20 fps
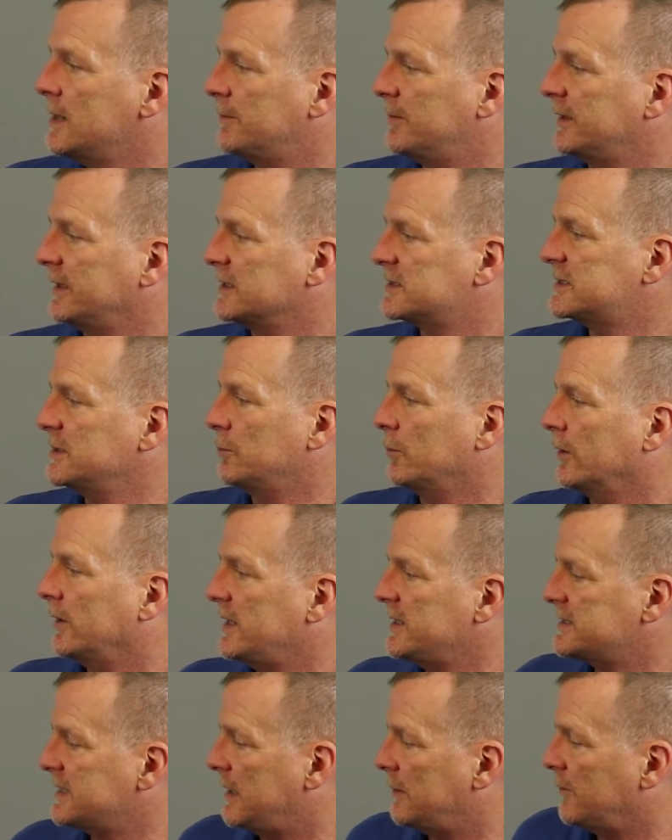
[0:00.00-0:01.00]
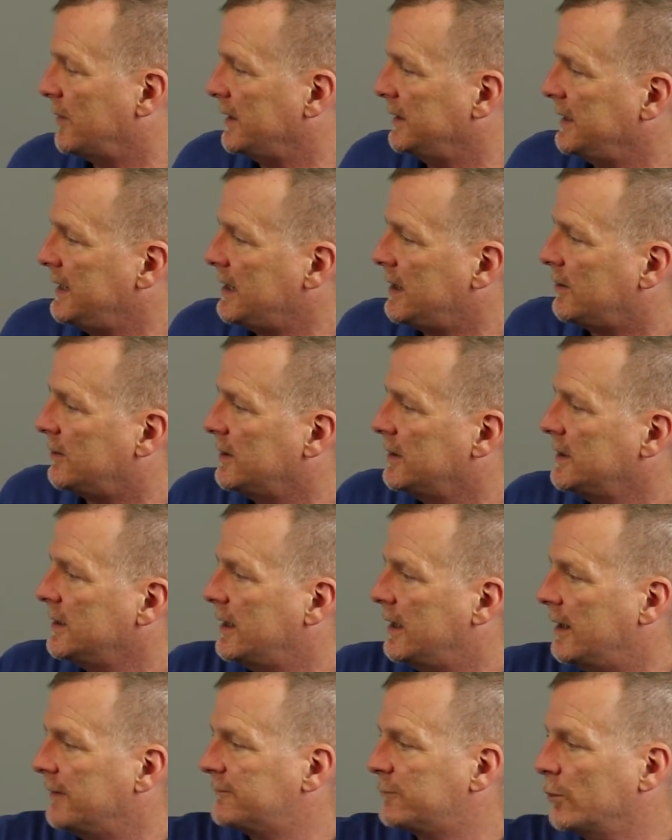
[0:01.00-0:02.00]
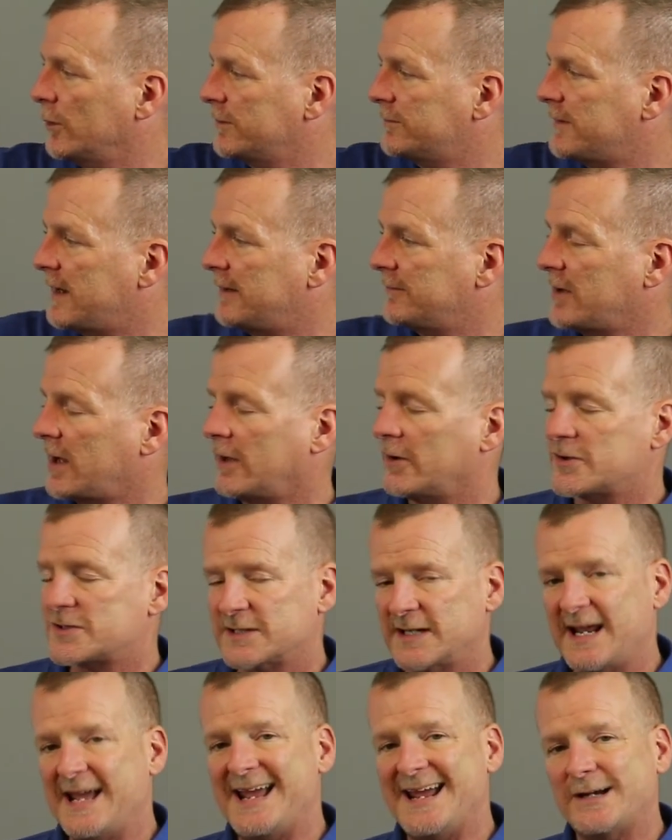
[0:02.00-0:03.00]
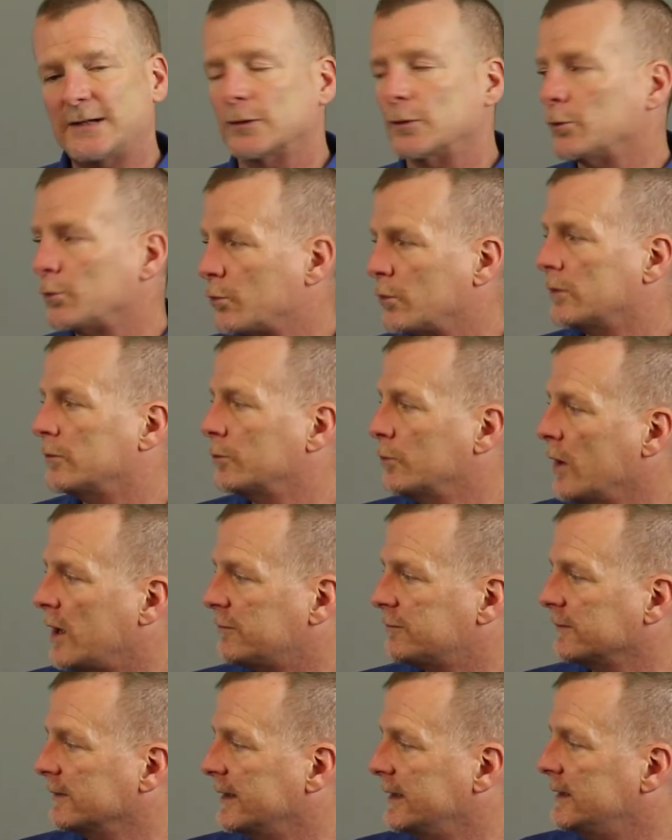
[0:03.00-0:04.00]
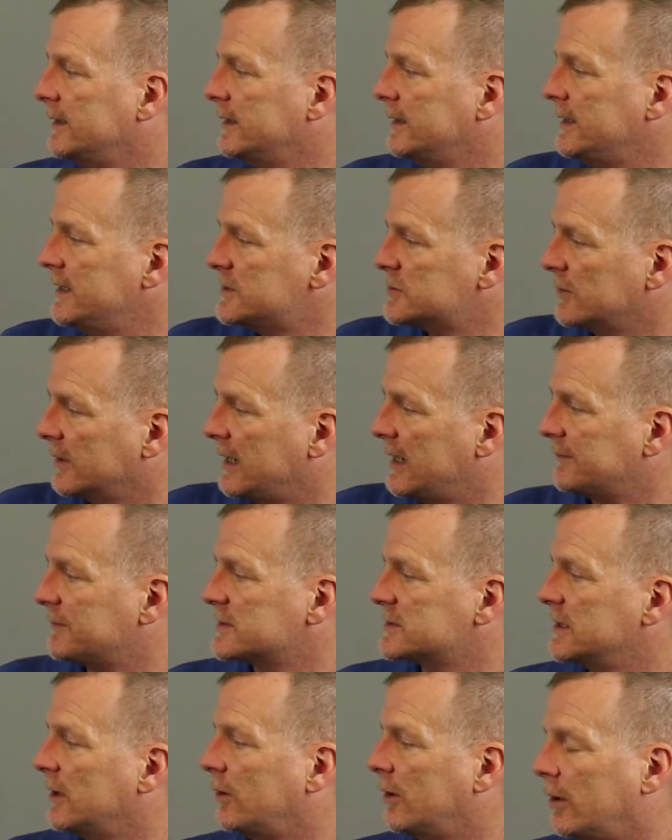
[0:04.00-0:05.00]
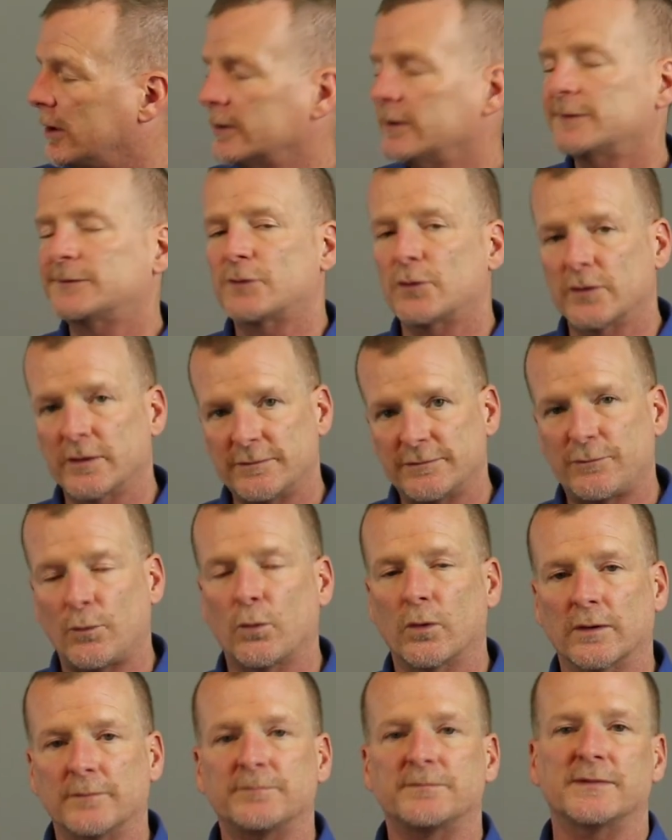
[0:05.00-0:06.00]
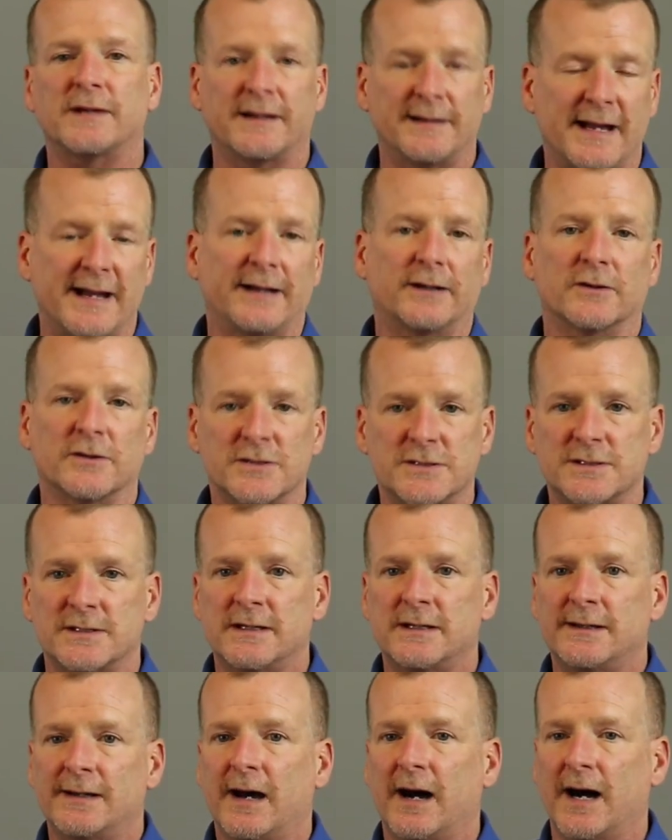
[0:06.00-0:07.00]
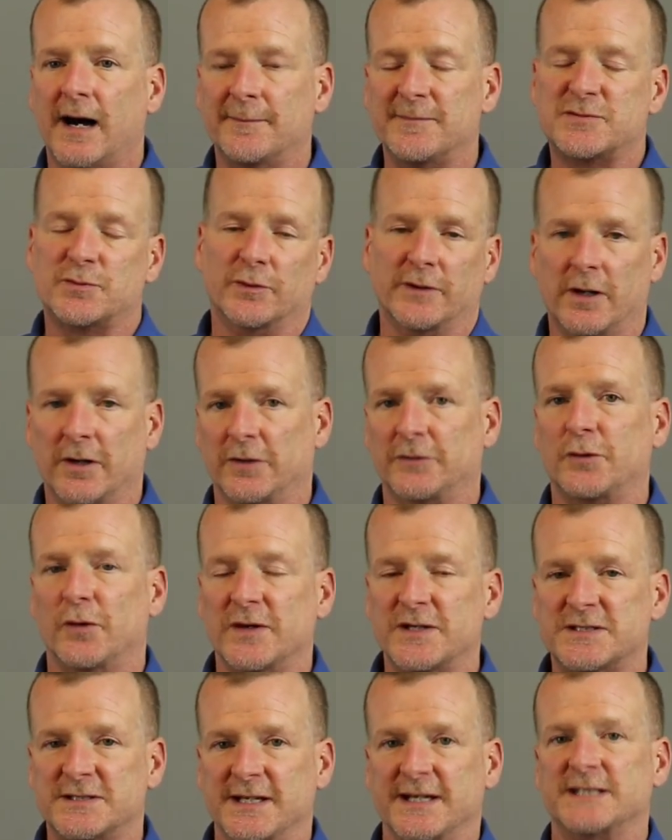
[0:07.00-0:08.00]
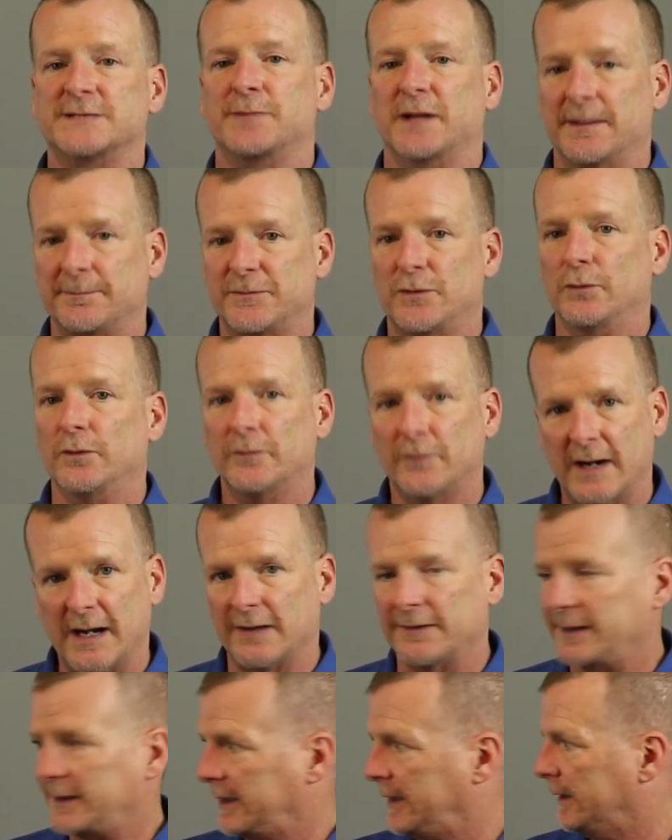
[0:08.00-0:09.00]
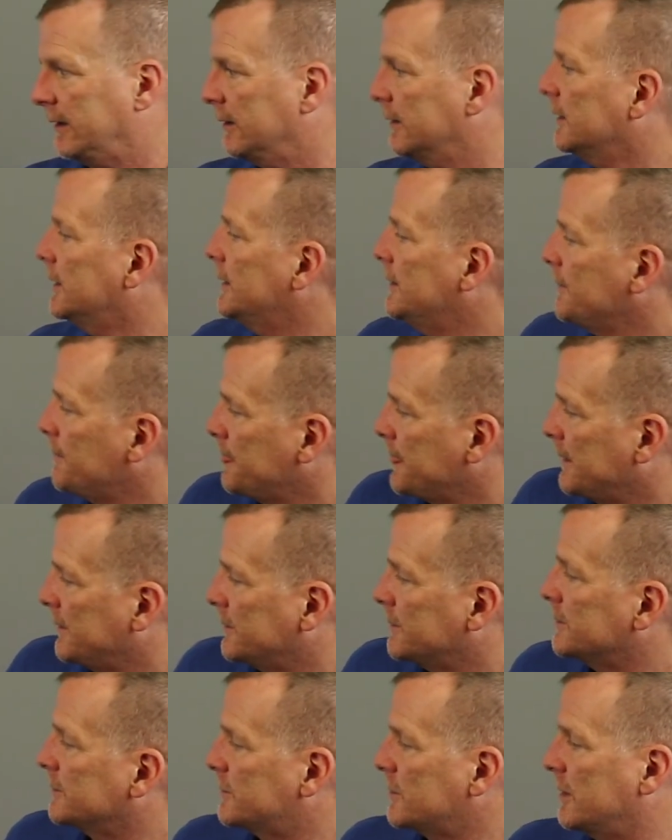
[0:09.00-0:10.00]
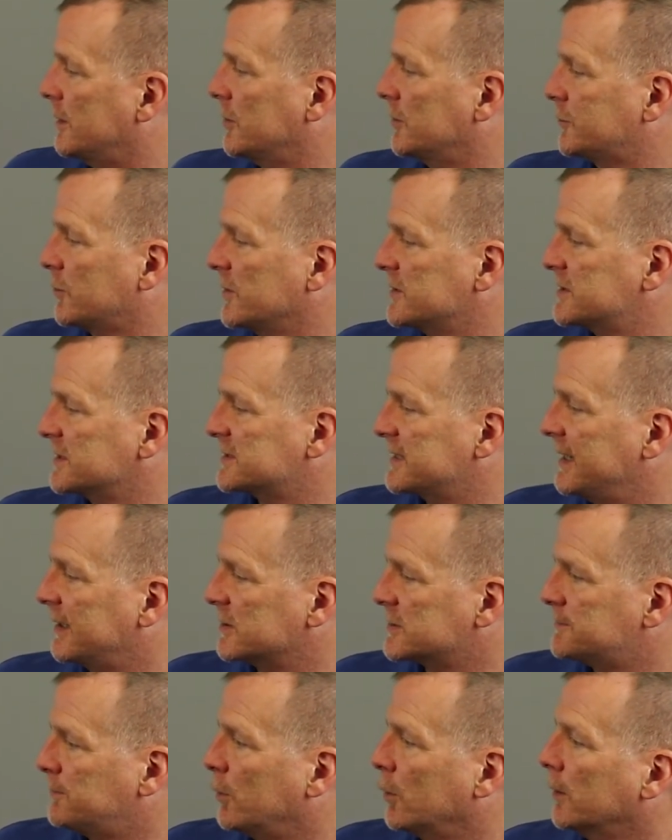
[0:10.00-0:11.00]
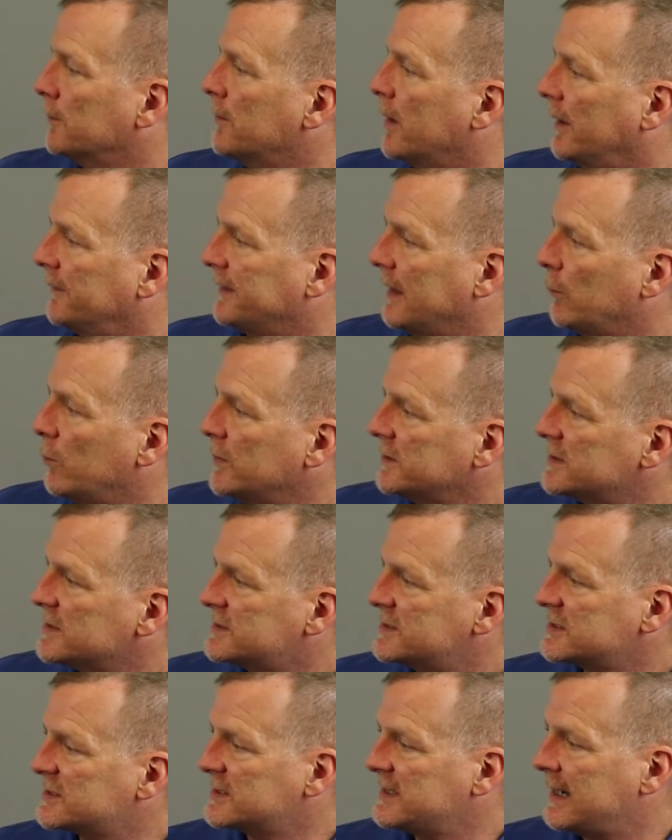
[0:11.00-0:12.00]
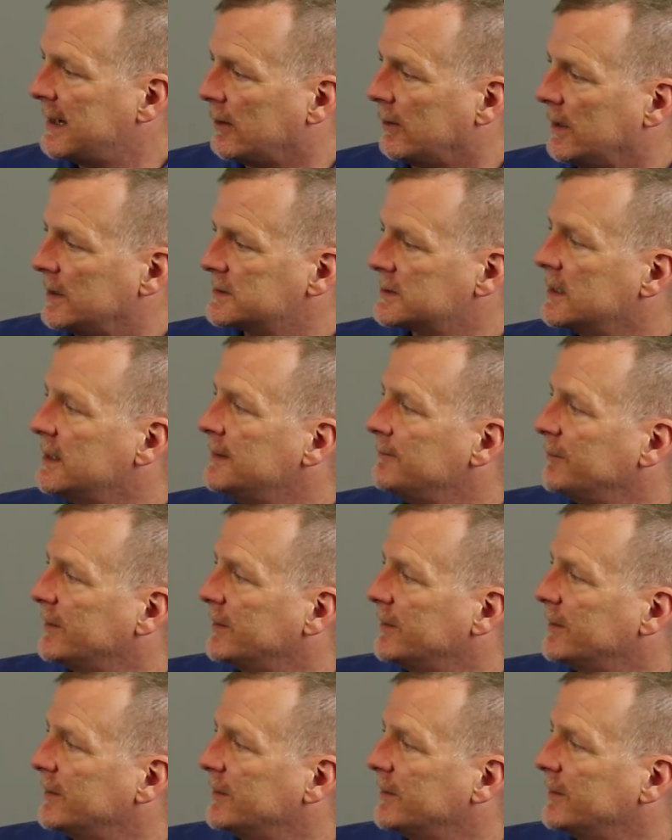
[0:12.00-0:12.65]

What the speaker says: But you can see where he's at right now. At $45 an acre, roughly, he's going to have to sell 134 acres. It's really 136, but I'm doing rounding here. 136 acres per month. Now, what does this tell us?